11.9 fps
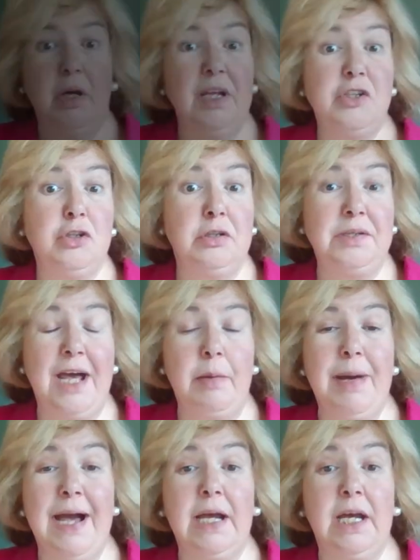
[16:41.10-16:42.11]
to talk now
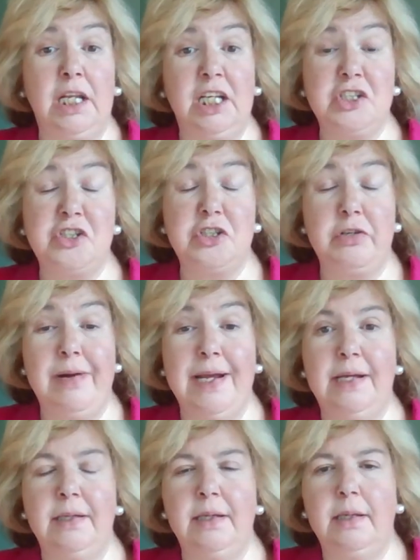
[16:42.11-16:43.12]
about
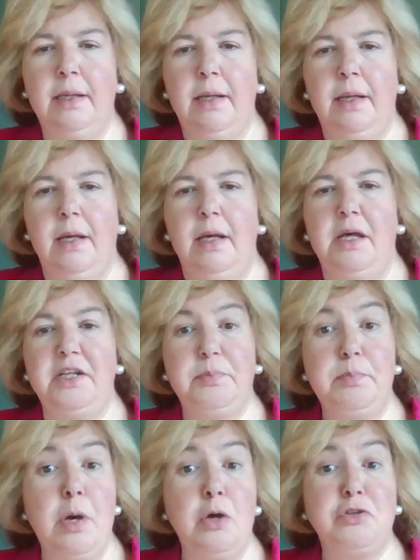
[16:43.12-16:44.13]
clustering and
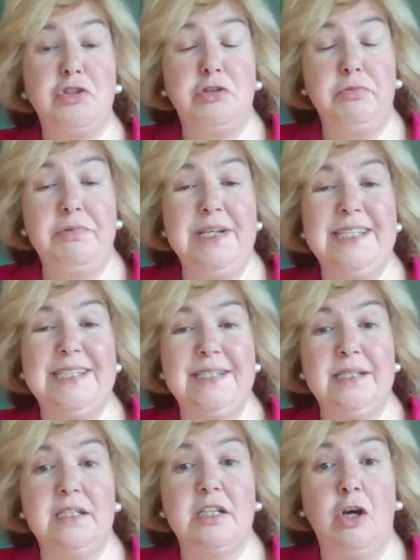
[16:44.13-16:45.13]
most
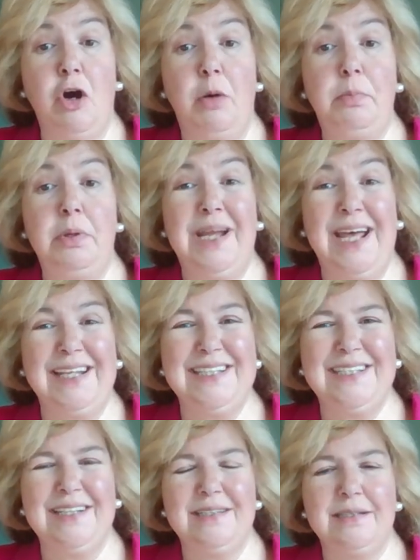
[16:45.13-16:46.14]
recent common
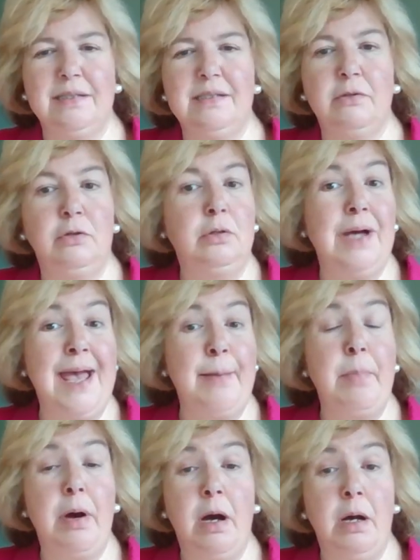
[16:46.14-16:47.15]
ancestors or
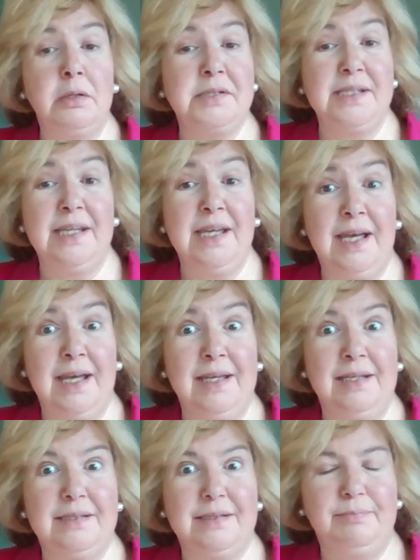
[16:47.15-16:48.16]

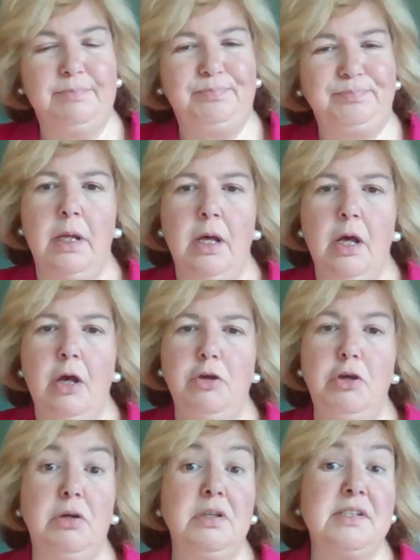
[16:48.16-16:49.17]
MRCAs. You
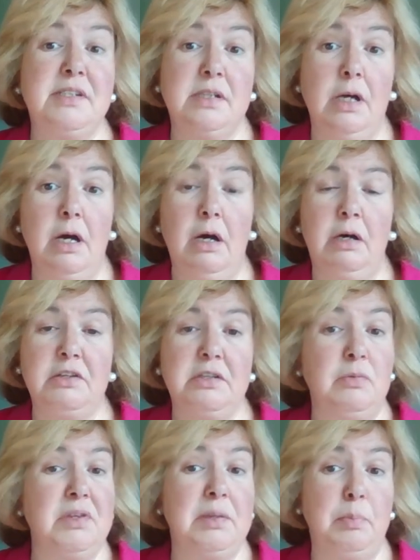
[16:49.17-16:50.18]
can start
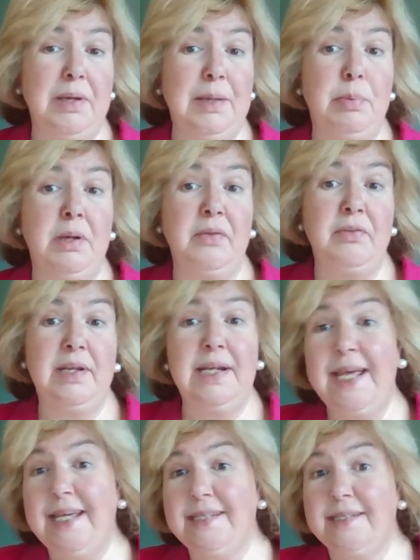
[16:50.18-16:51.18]
with the people on the
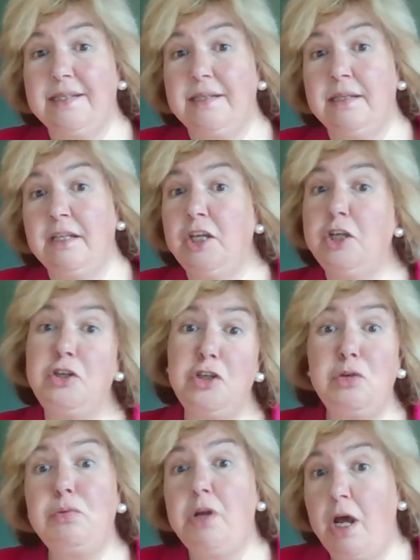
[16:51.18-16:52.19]
list that you
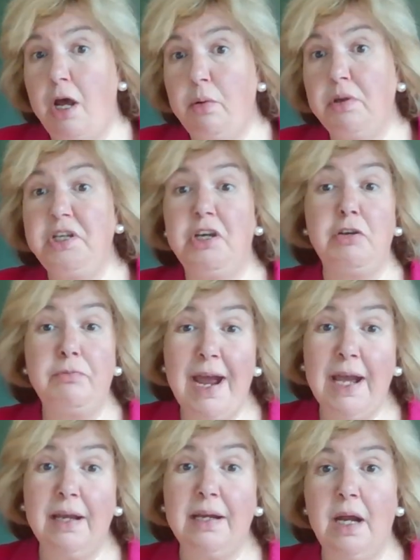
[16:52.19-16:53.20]
do know and you can
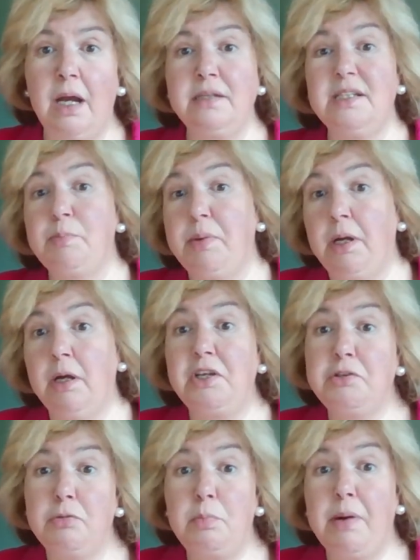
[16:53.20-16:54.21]
recognise as belonging to
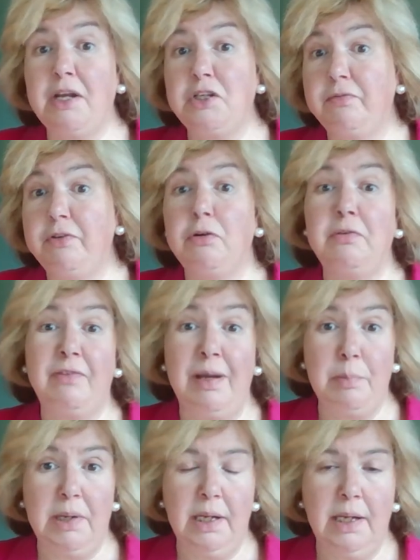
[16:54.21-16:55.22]
a branch of your
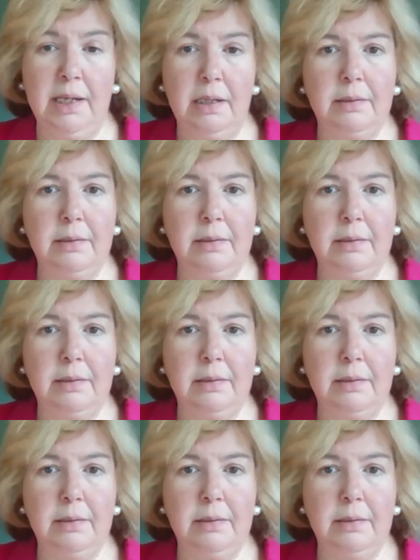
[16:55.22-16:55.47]
family,